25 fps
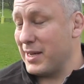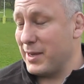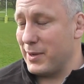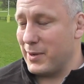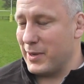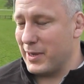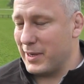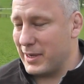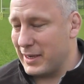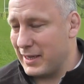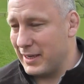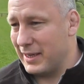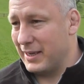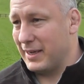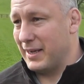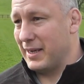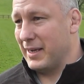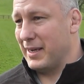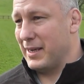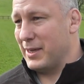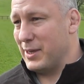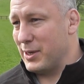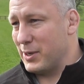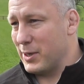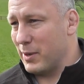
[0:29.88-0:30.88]
you
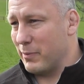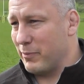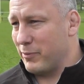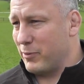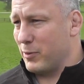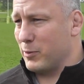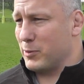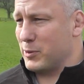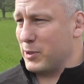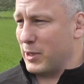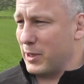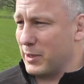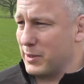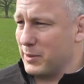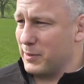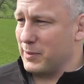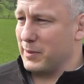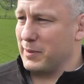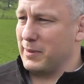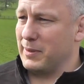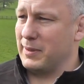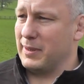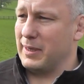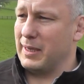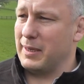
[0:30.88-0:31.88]
come full circle
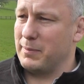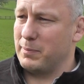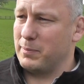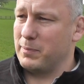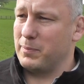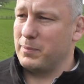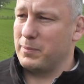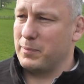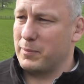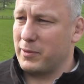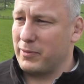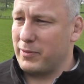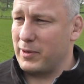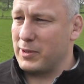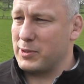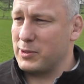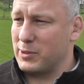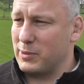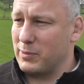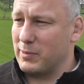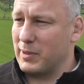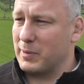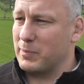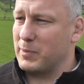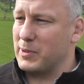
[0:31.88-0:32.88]
in
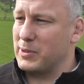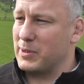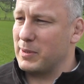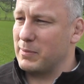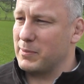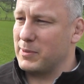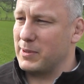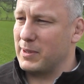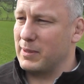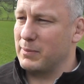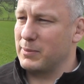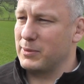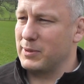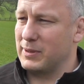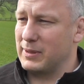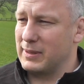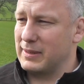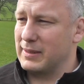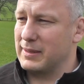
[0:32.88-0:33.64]
professional rugby sometimes.